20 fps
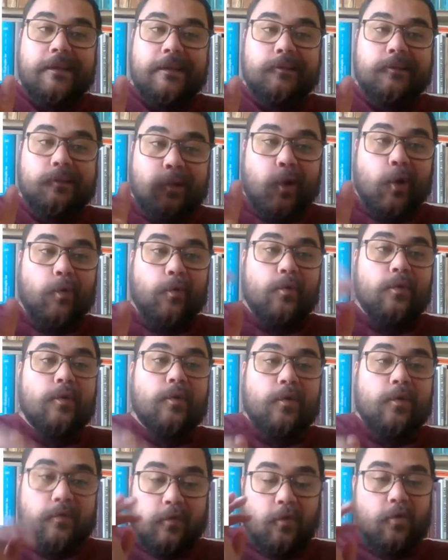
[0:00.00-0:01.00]
law
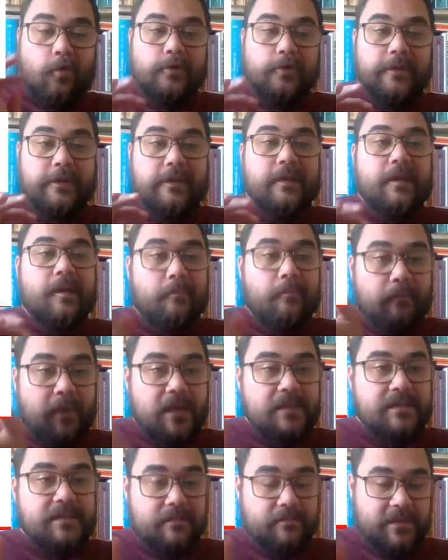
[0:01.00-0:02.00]
for the
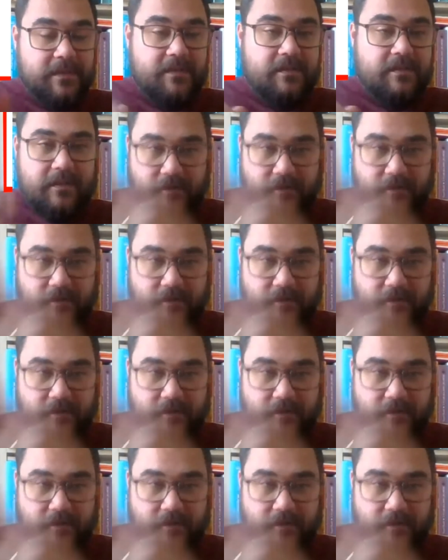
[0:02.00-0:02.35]
Muslims.